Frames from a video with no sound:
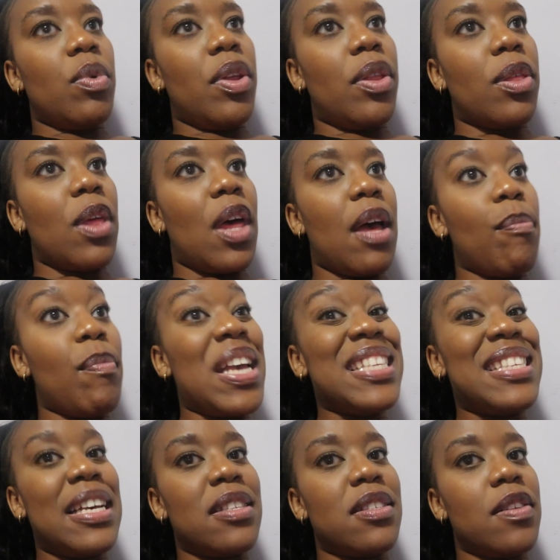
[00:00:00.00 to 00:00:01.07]
with um,
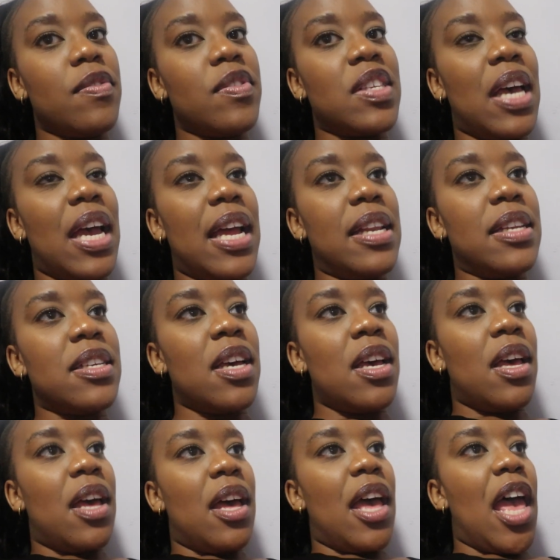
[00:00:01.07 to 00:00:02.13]
executives and
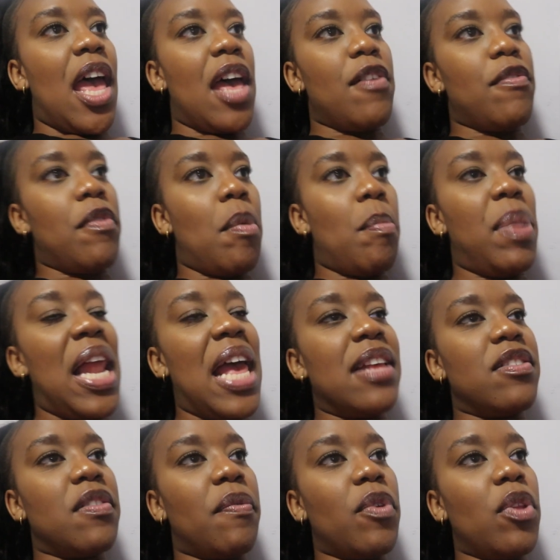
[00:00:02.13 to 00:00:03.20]
have
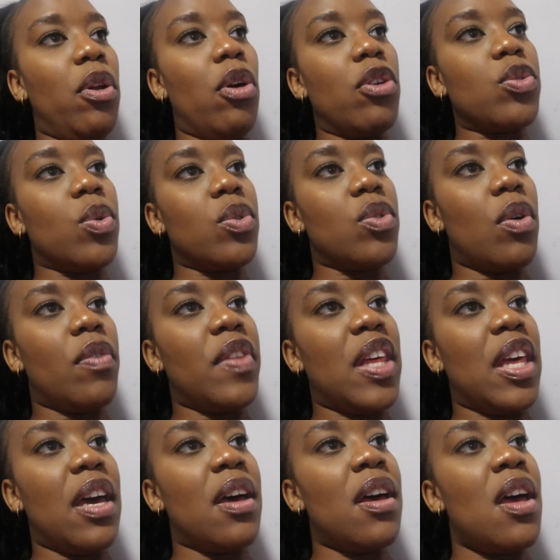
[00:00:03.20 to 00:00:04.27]
plans for the last quarter of the
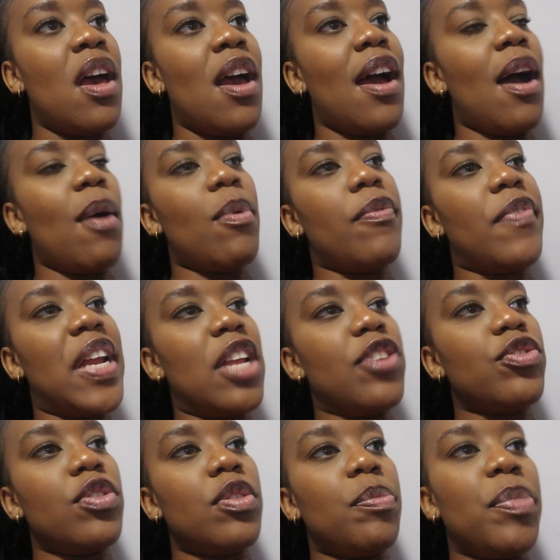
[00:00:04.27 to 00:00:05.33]
year our
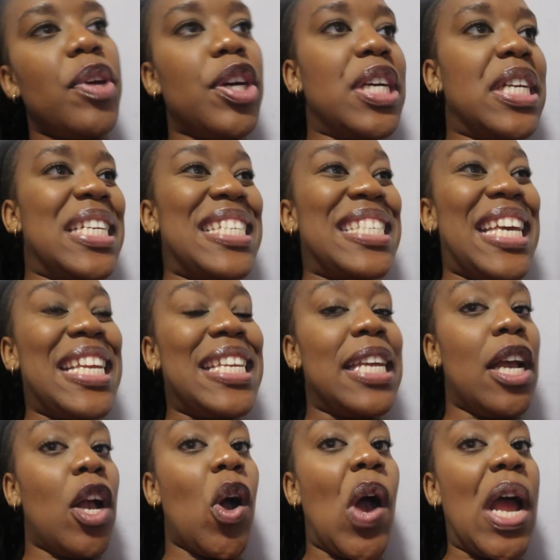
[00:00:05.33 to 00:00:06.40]
financial period is
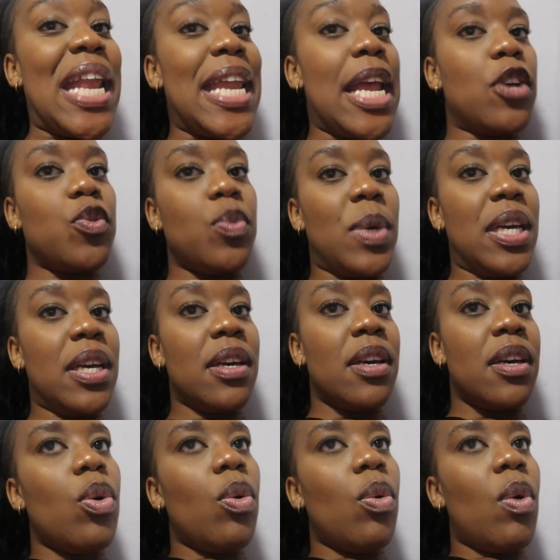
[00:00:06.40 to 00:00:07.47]
ending next week
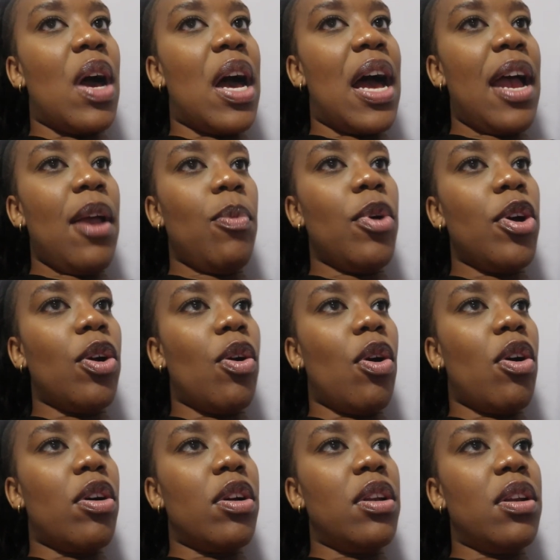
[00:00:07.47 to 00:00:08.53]
so i work
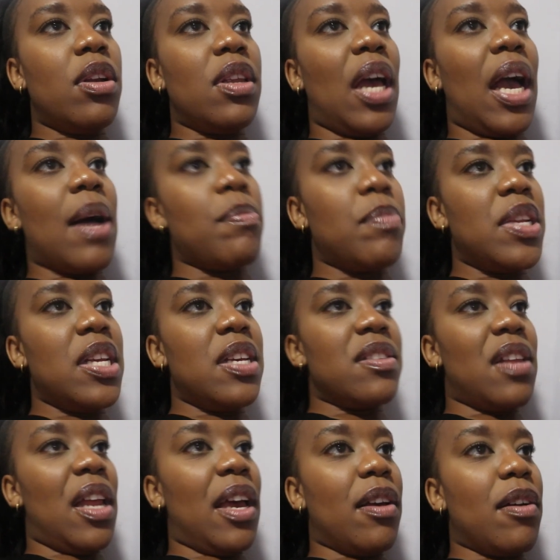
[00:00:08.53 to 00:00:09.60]
on the
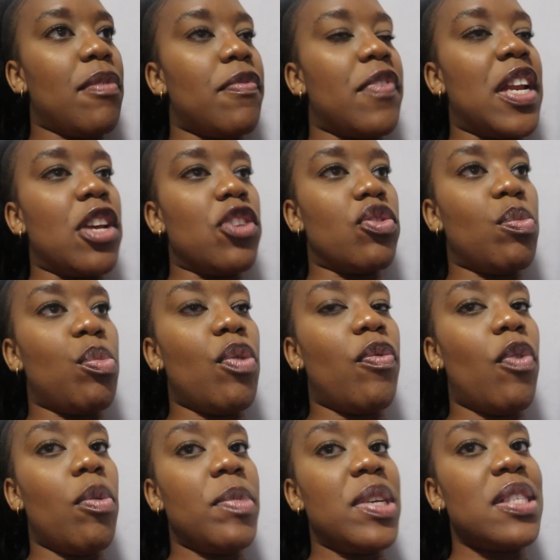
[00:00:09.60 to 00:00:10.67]
company's like financial
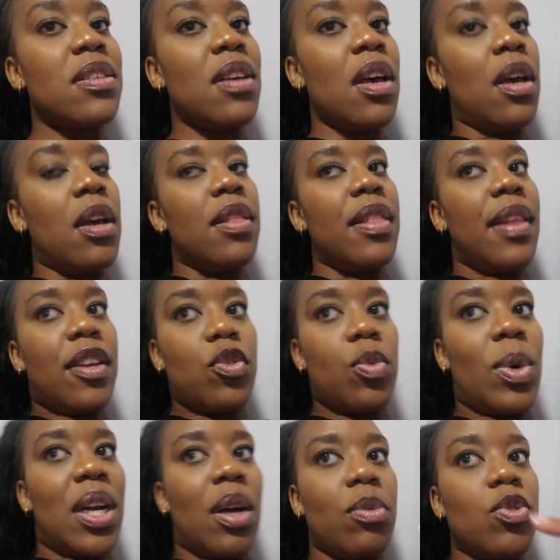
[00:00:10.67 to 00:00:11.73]
performance that's
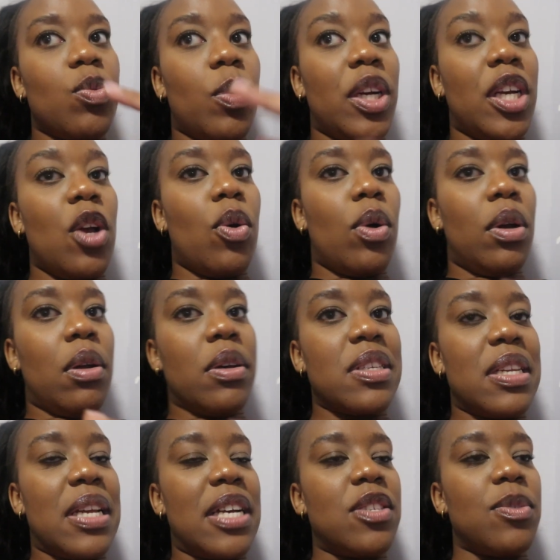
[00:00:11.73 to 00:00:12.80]
what i was working on
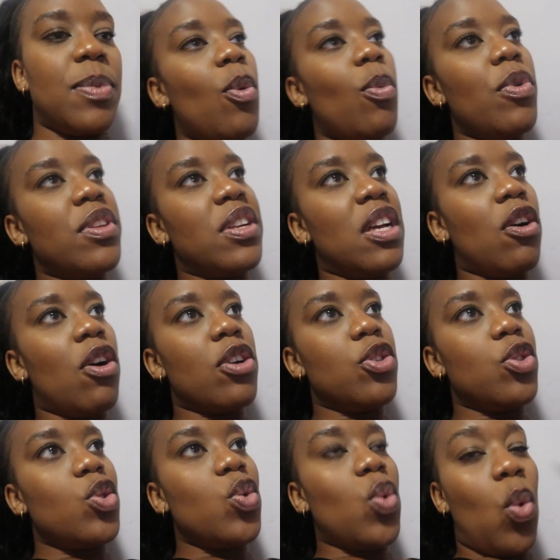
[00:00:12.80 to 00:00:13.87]
last night with
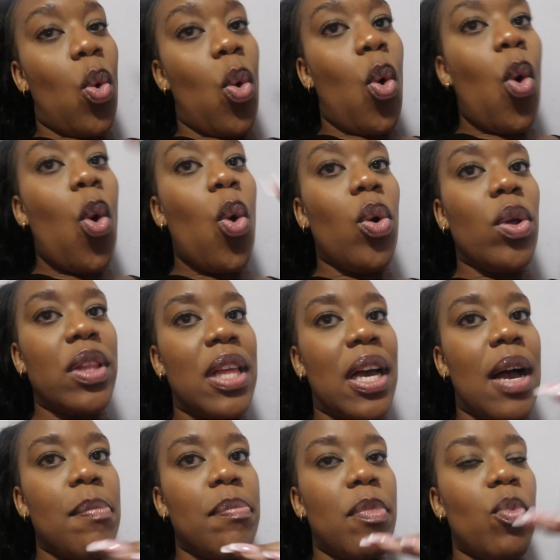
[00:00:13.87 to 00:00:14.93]
regards to all the
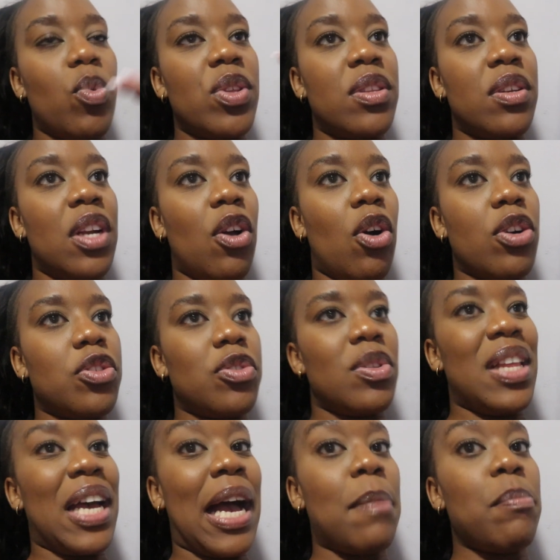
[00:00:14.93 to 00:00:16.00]
com with regards to
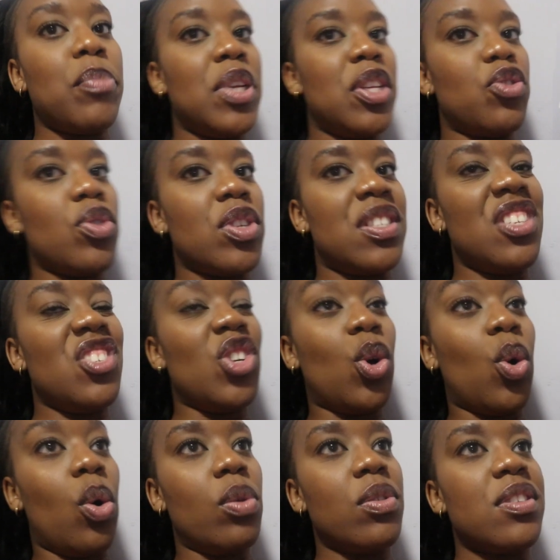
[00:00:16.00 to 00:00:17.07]
the company strategic
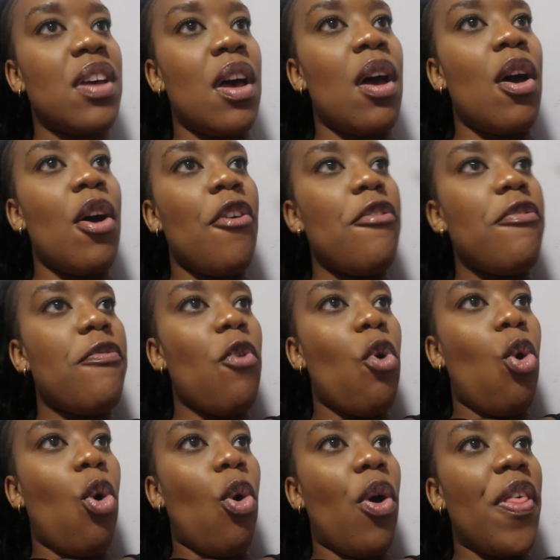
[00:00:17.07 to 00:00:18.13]
goals
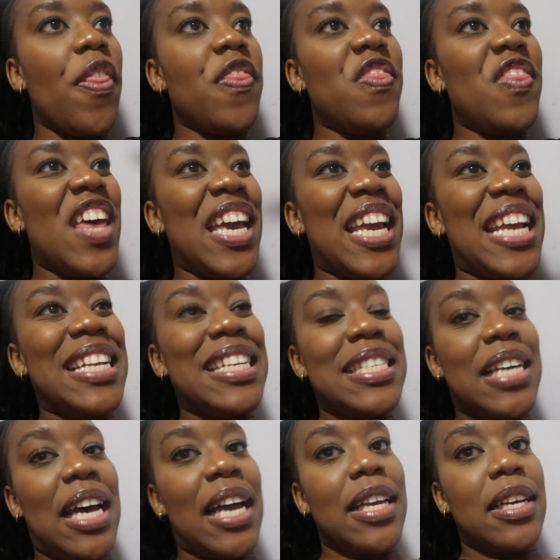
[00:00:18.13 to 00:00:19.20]
for the
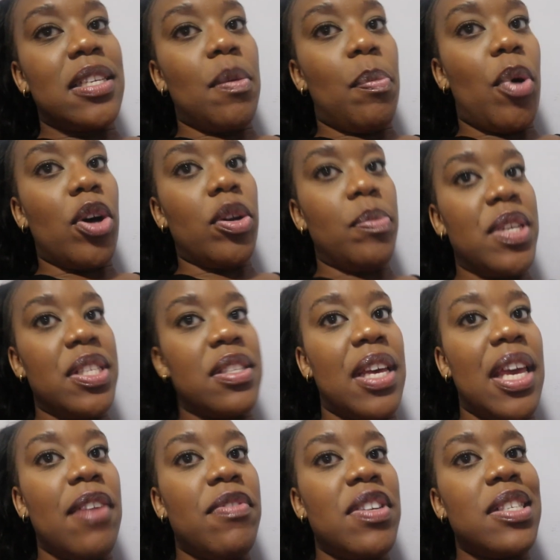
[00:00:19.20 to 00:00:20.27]
entire department
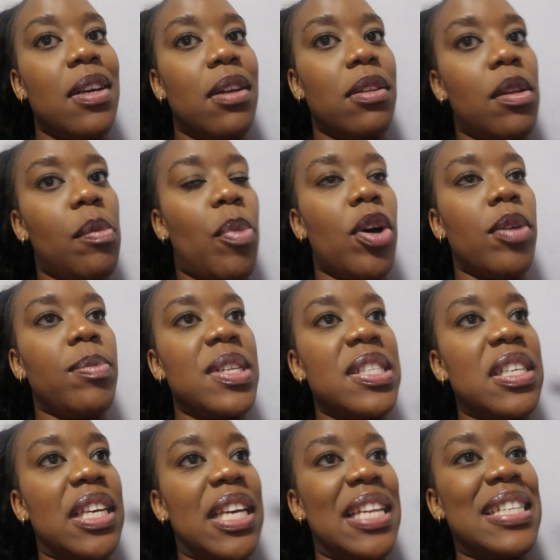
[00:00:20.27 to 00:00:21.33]
every single
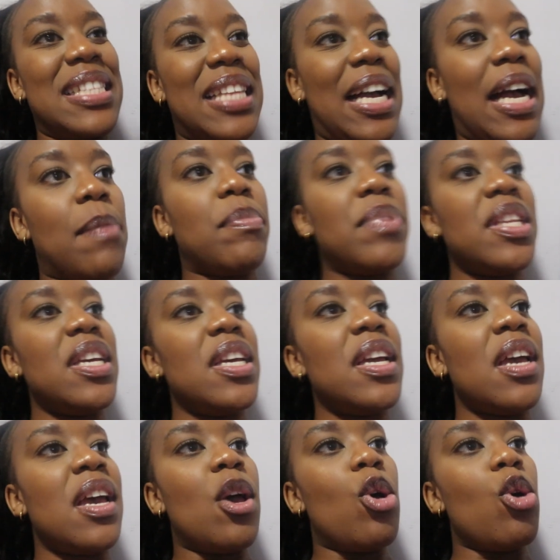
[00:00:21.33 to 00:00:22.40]
department in the company
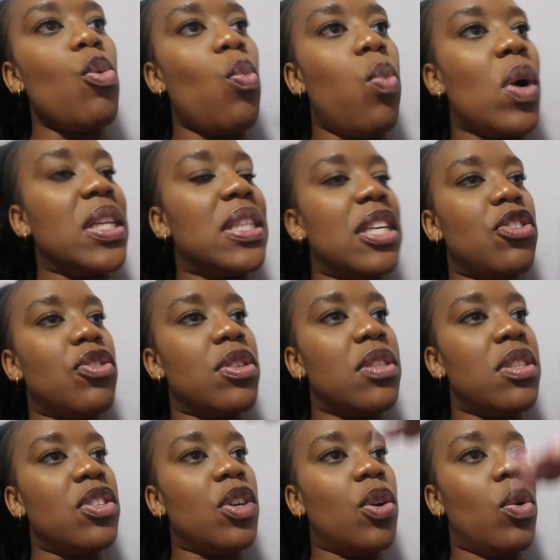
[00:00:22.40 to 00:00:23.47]
what their
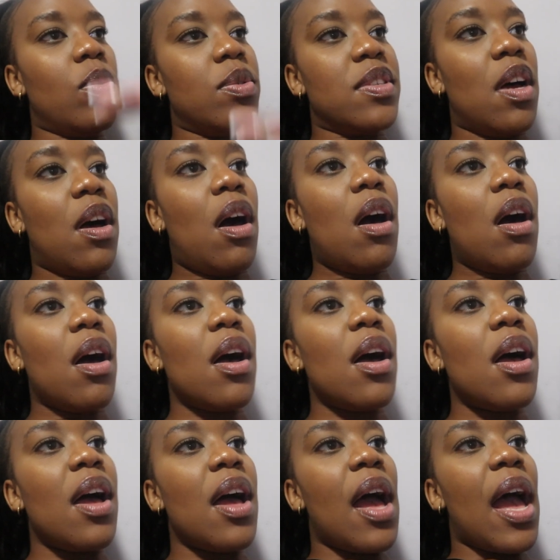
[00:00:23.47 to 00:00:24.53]
strategic goals are